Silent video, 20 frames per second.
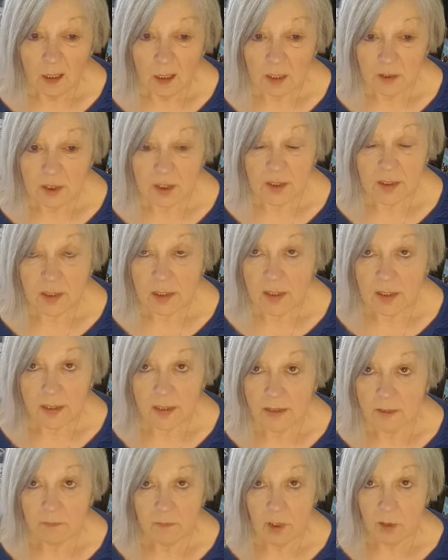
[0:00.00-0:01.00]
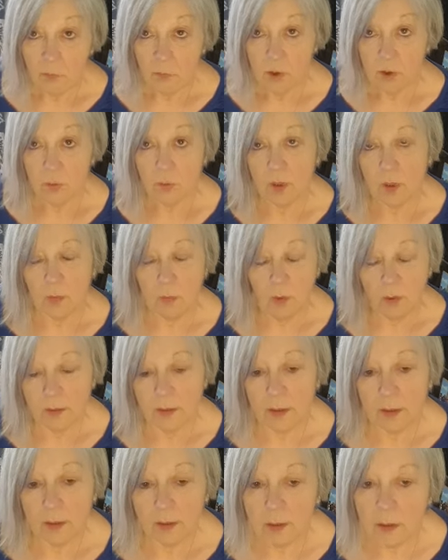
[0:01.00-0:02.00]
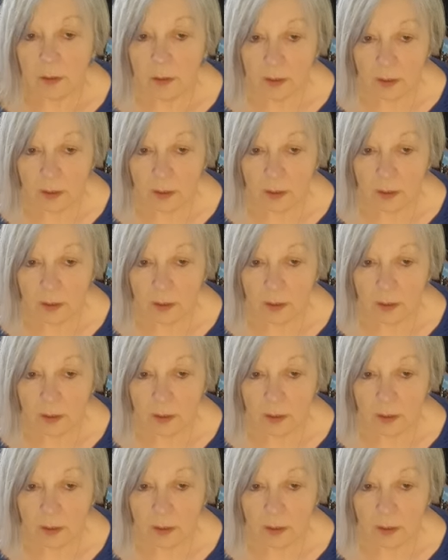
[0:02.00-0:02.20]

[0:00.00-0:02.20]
I just didn't know which one I wanted.